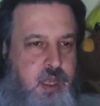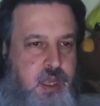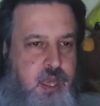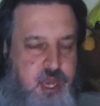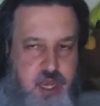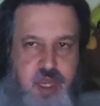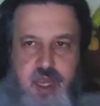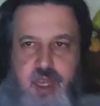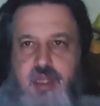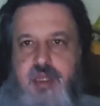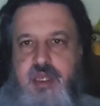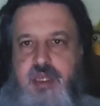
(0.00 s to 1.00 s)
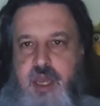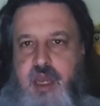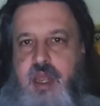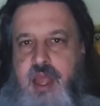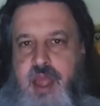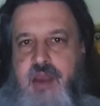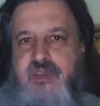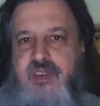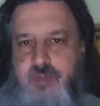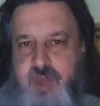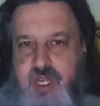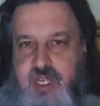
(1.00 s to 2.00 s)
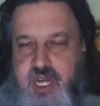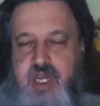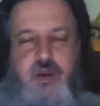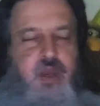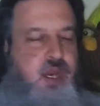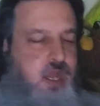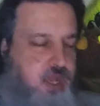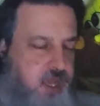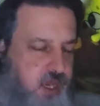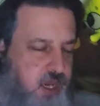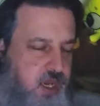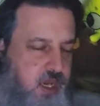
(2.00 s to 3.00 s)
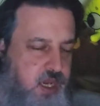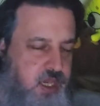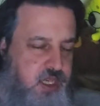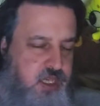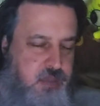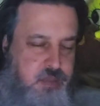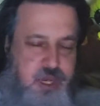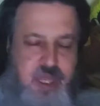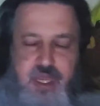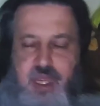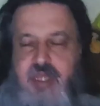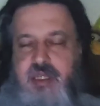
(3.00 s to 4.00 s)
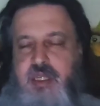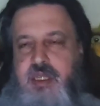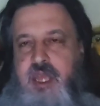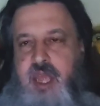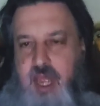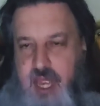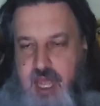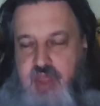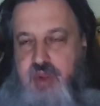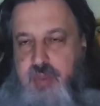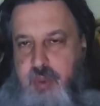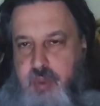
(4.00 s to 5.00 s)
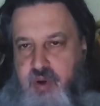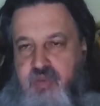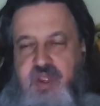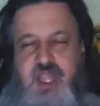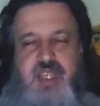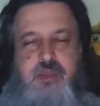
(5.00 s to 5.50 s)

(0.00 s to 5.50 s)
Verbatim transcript: He does not have to be gender. It is in many cases anthropomorphic.